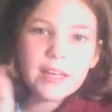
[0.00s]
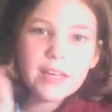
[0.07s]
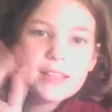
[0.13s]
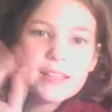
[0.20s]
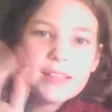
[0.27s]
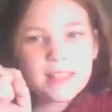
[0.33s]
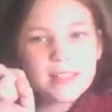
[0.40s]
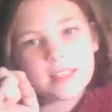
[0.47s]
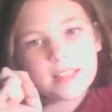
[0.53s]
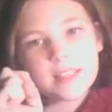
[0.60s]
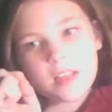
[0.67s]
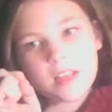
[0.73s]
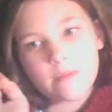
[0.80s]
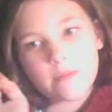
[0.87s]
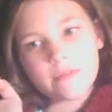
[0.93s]
Hey guys,
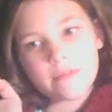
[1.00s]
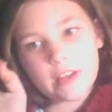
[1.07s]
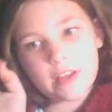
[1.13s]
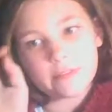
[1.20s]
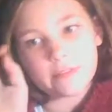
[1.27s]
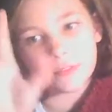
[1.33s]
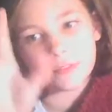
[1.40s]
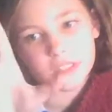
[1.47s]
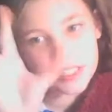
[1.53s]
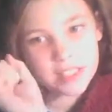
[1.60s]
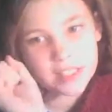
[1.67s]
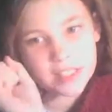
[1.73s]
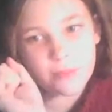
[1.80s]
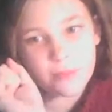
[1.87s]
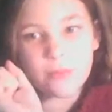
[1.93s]
this is top 5
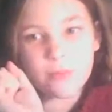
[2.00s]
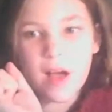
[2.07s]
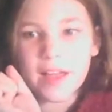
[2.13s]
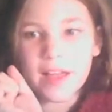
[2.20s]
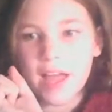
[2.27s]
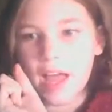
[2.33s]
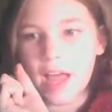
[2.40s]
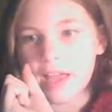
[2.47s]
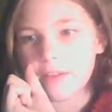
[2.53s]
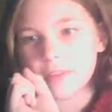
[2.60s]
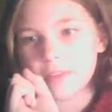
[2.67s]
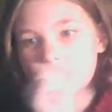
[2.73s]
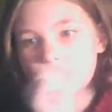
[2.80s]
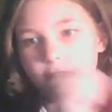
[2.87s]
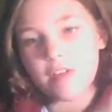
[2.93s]
reasons why I
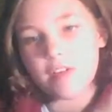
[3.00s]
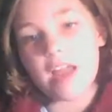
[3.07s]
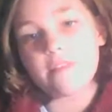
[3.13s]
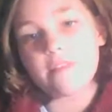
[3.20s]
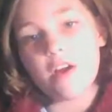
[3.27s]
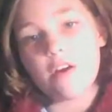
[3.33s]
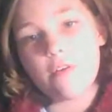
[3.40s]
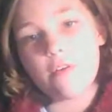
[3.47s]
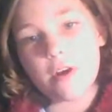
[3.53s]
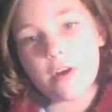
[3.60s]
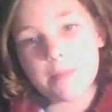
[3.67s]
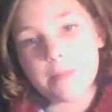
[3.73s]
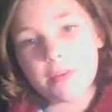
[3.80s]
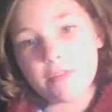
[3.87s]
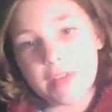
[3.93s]
would survive a horror
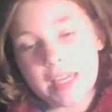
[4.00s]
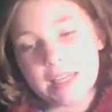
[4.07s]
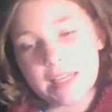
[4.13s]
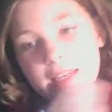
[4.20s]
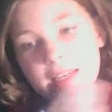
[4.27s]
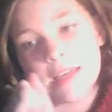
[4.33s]
movie.